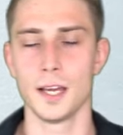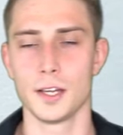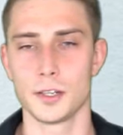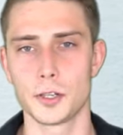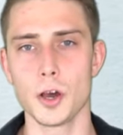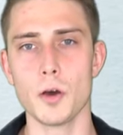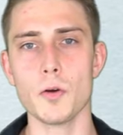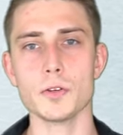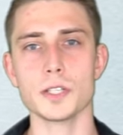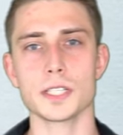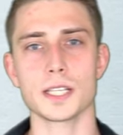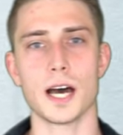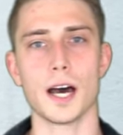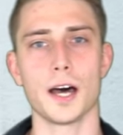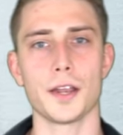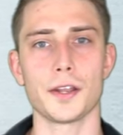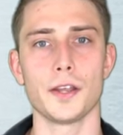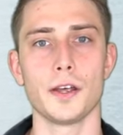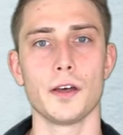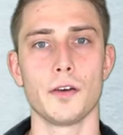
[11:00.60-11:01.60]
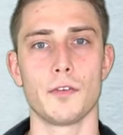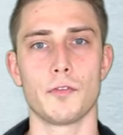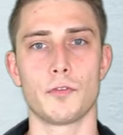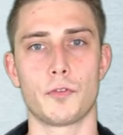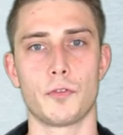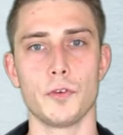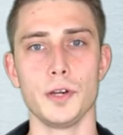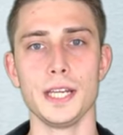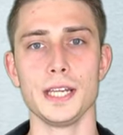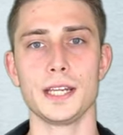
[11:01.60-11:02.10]
Those are the
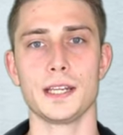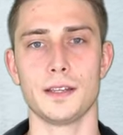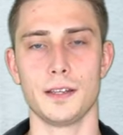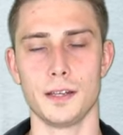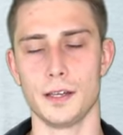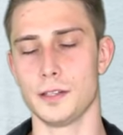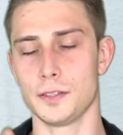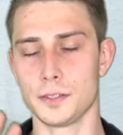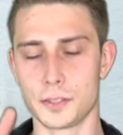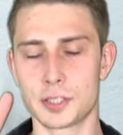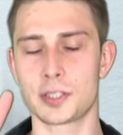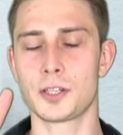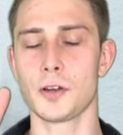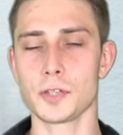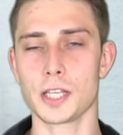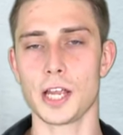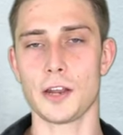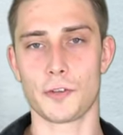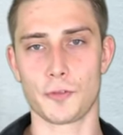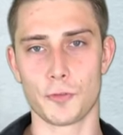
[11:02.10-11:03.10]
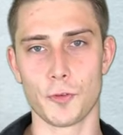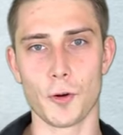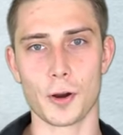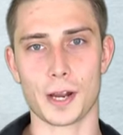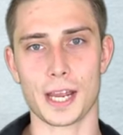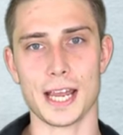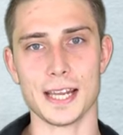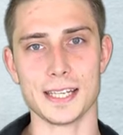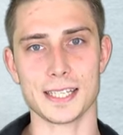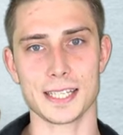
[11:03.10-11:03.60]
three, uh, those are the four
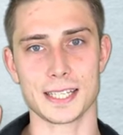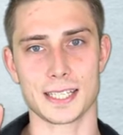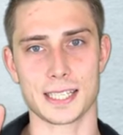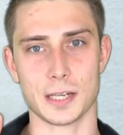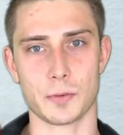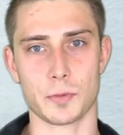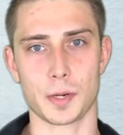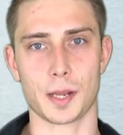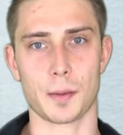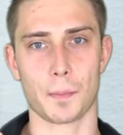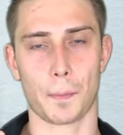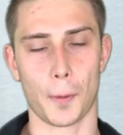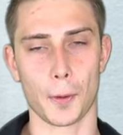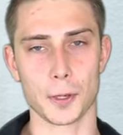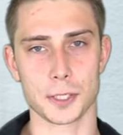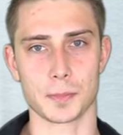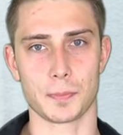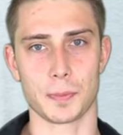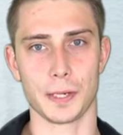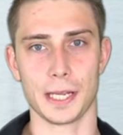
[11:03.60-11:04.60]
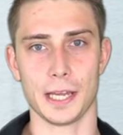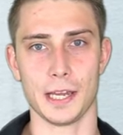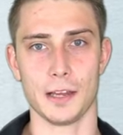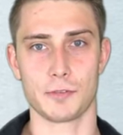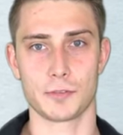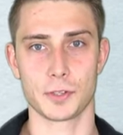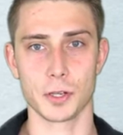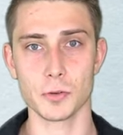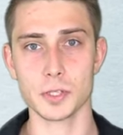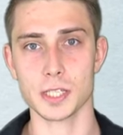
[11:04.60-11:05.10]
cases that we can possibly
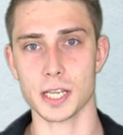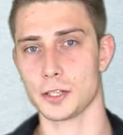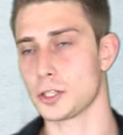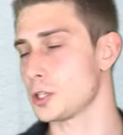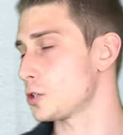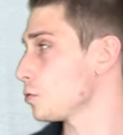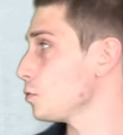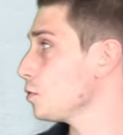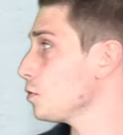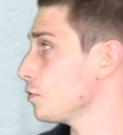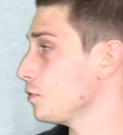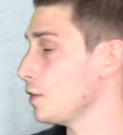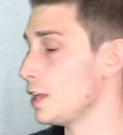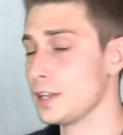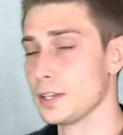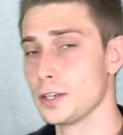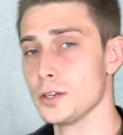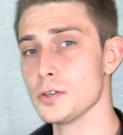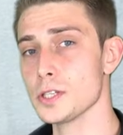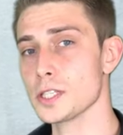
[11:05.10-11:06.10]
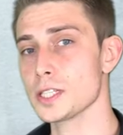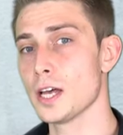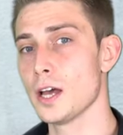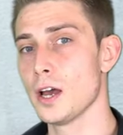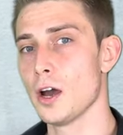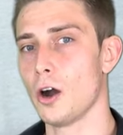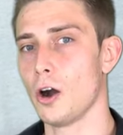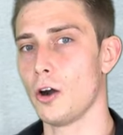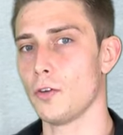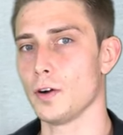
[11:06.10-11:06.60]
have. Those are the truth values
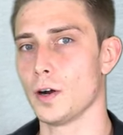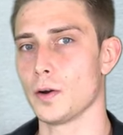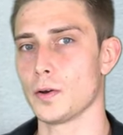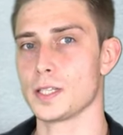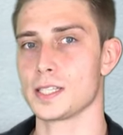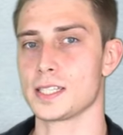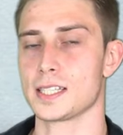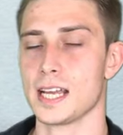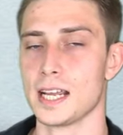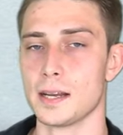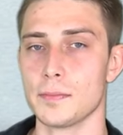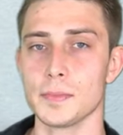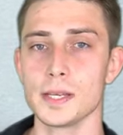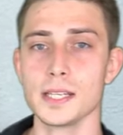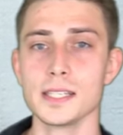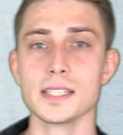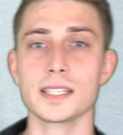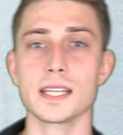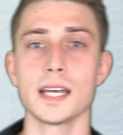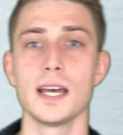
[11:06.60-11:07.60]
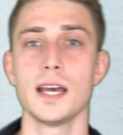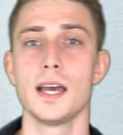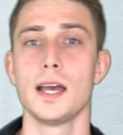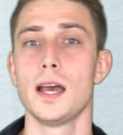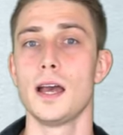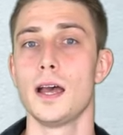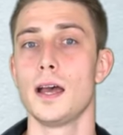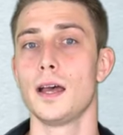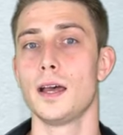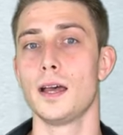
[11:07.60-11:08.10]
of our statements
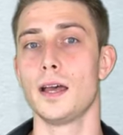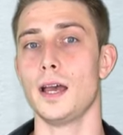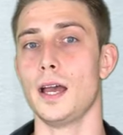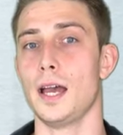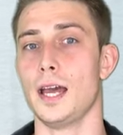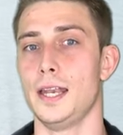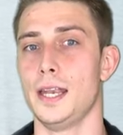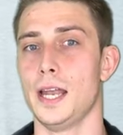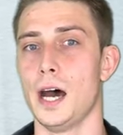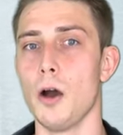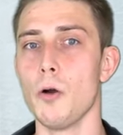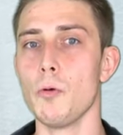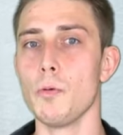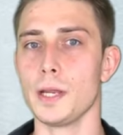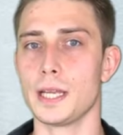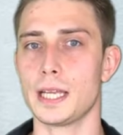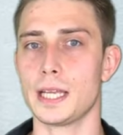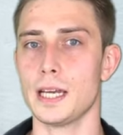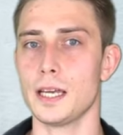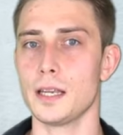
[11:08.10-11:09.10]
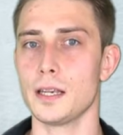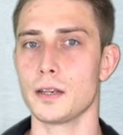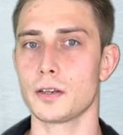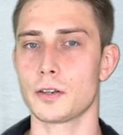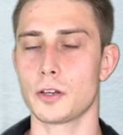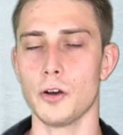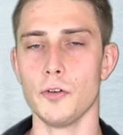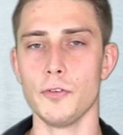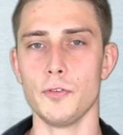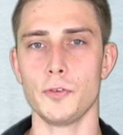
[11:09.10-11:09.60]
and now we can
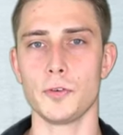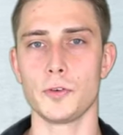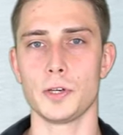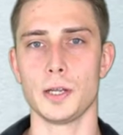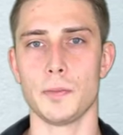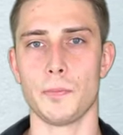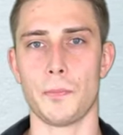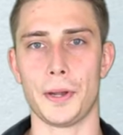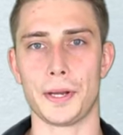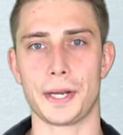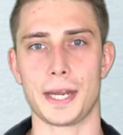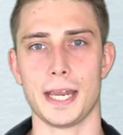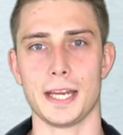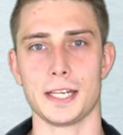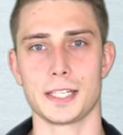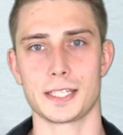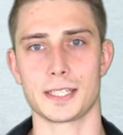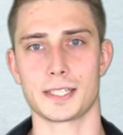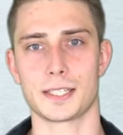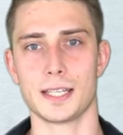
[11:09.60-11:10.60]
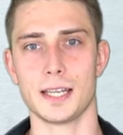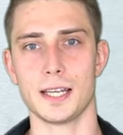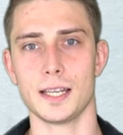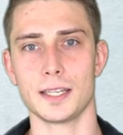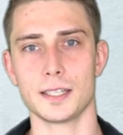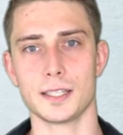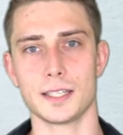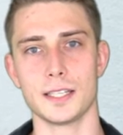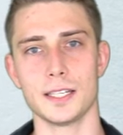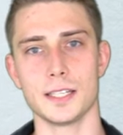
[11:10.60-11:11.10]
go through the implications
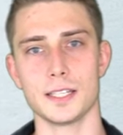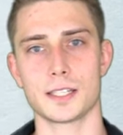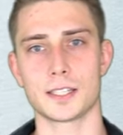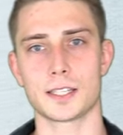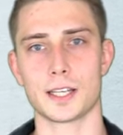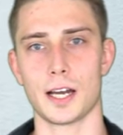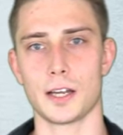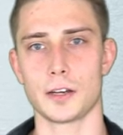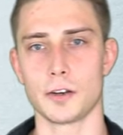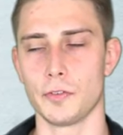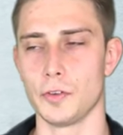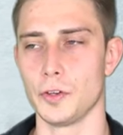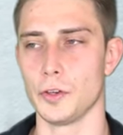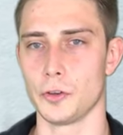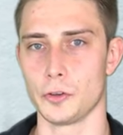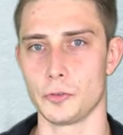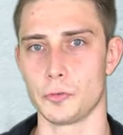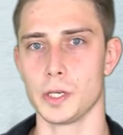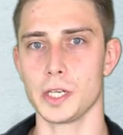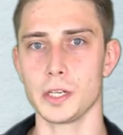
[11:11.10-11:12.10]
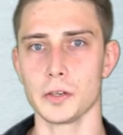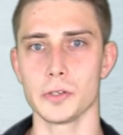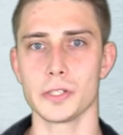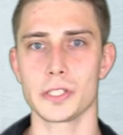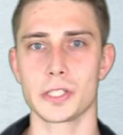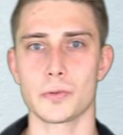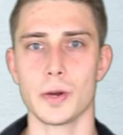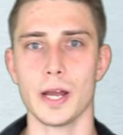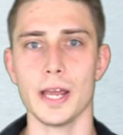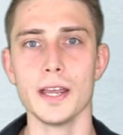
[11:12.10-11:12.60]
and here's kind of a
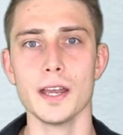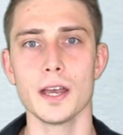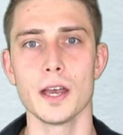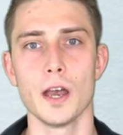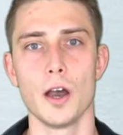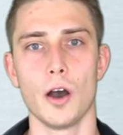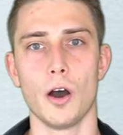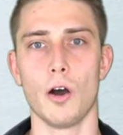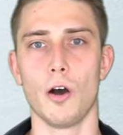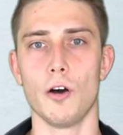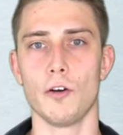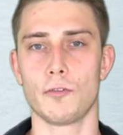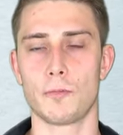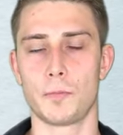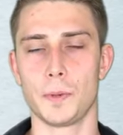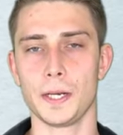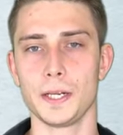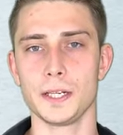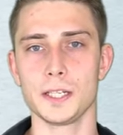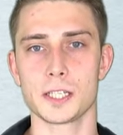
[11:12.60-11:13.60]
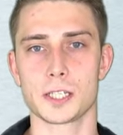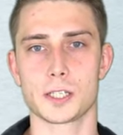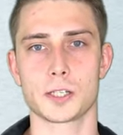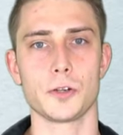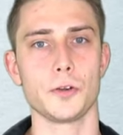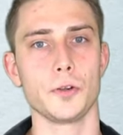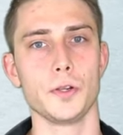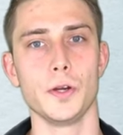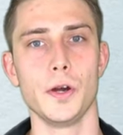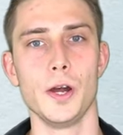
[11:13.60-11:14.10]
non-rigorous way of bringing this
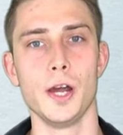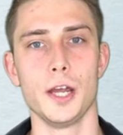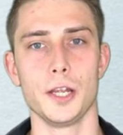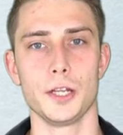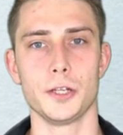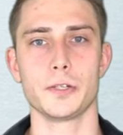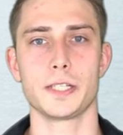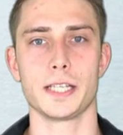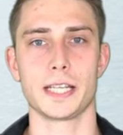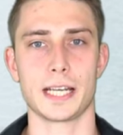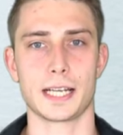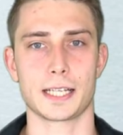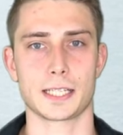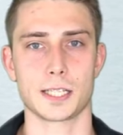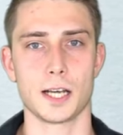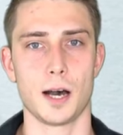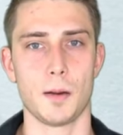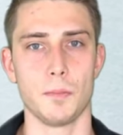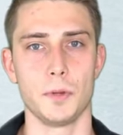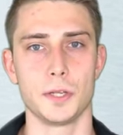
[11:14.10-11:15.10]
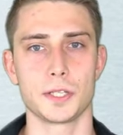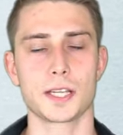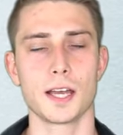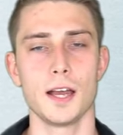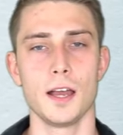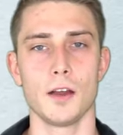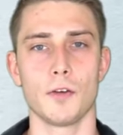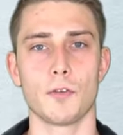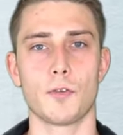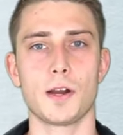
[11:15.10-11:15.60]
to you using examples.
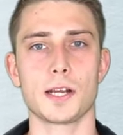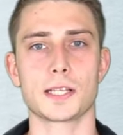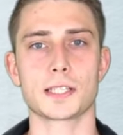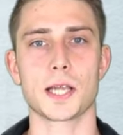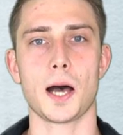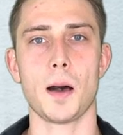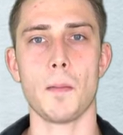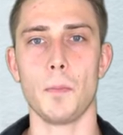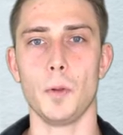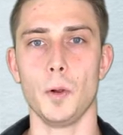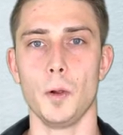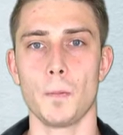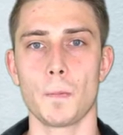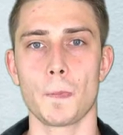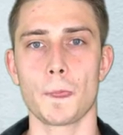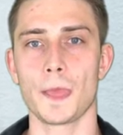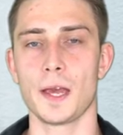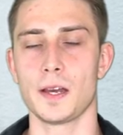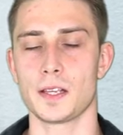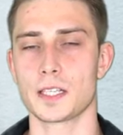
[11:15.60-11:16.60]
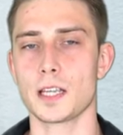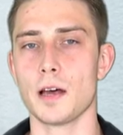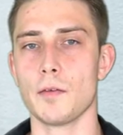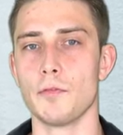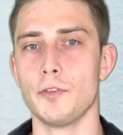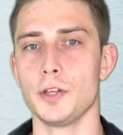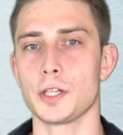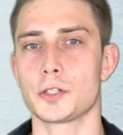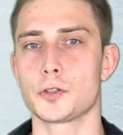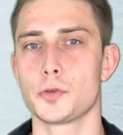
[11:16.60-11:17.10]
For example,
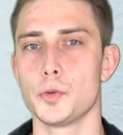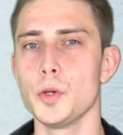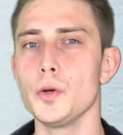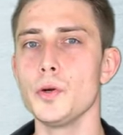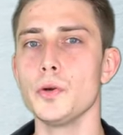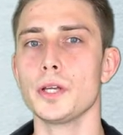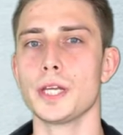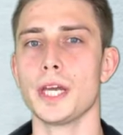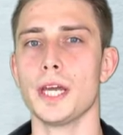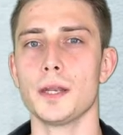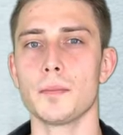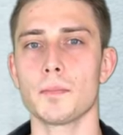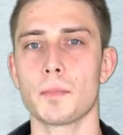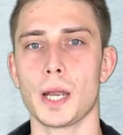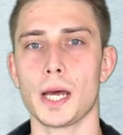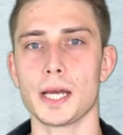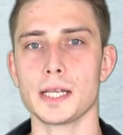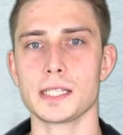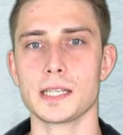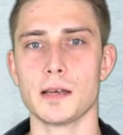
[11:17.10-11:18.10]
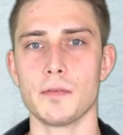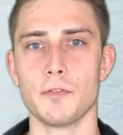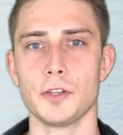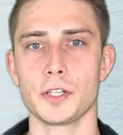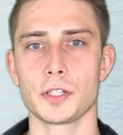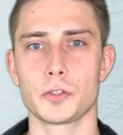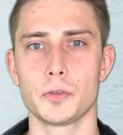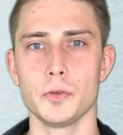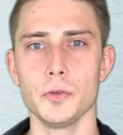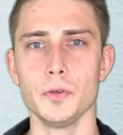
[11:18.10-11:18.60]
something true can imply
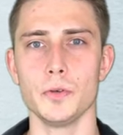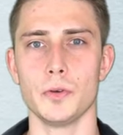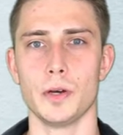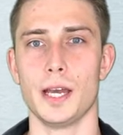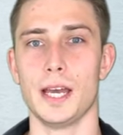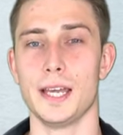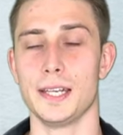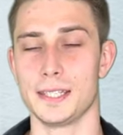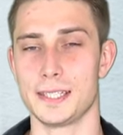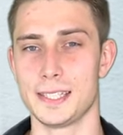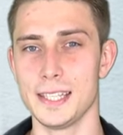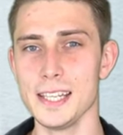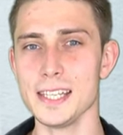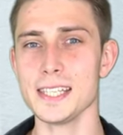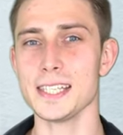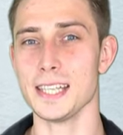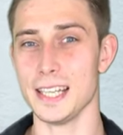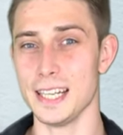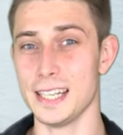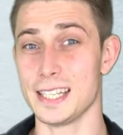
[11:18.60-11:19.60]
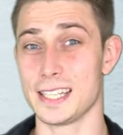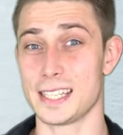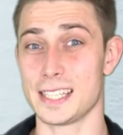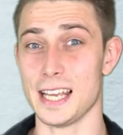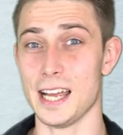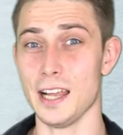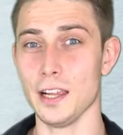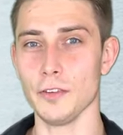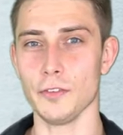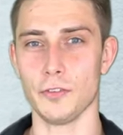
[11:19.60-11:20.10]
something true and this in
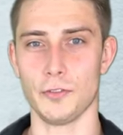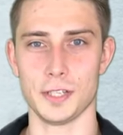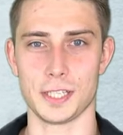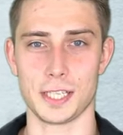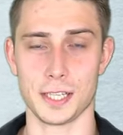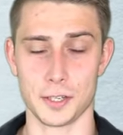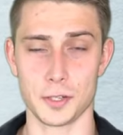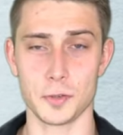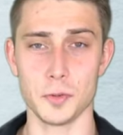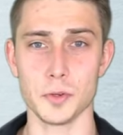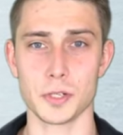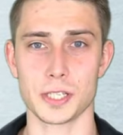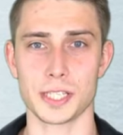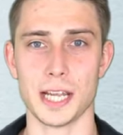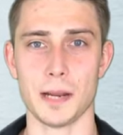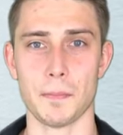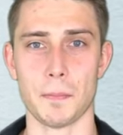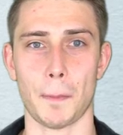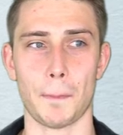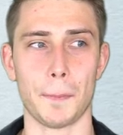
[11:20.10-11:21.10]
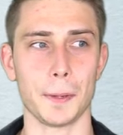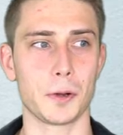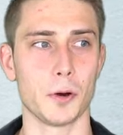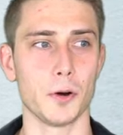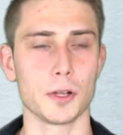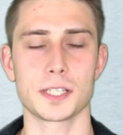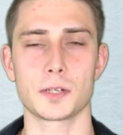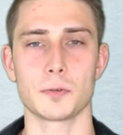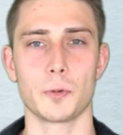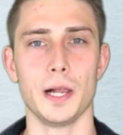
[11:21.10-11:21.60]
itself is a true statement
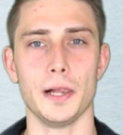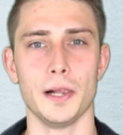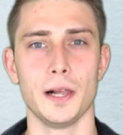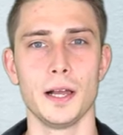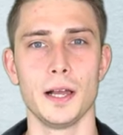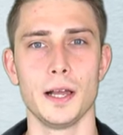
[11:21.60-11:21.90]
because, well,